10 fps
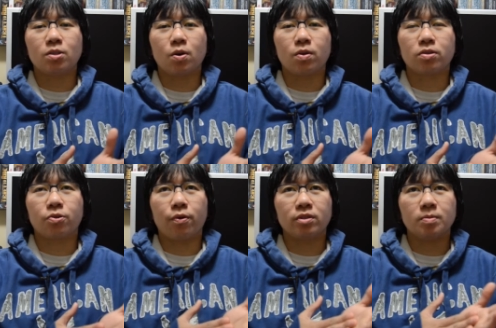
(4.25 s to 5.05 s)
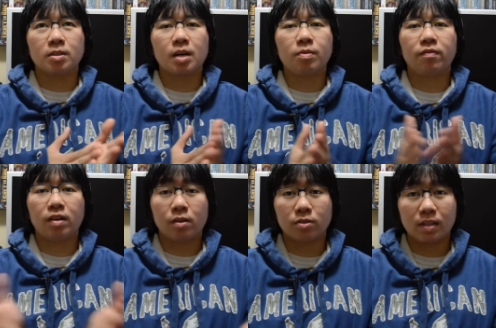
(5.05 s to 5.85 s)
so there's going to be a couple
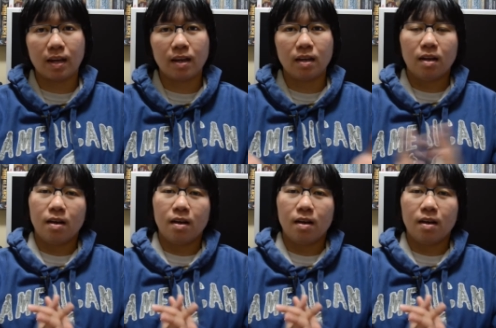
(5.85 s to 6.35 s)
videos today.